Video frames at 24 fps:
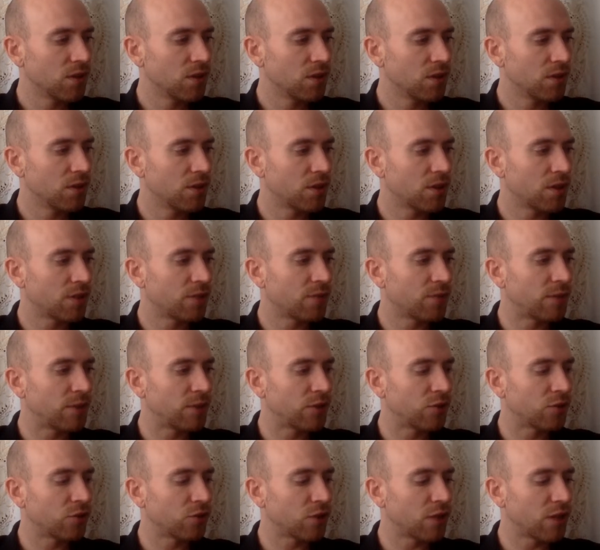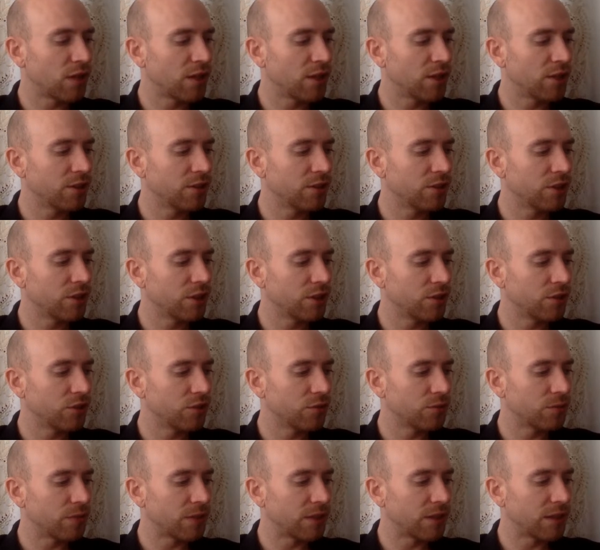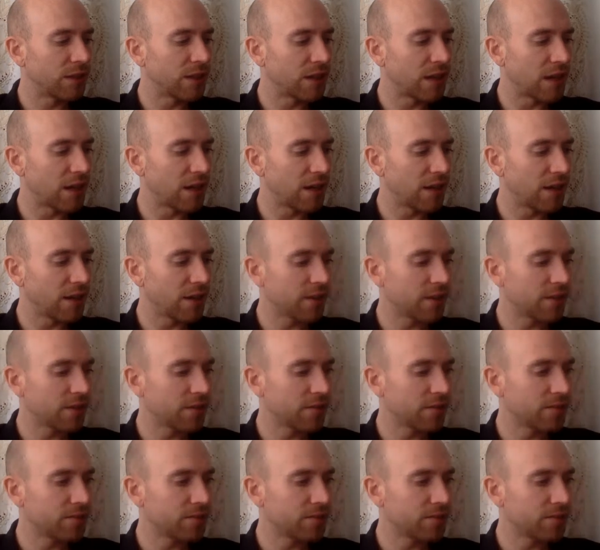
and I've been trying to change my diet,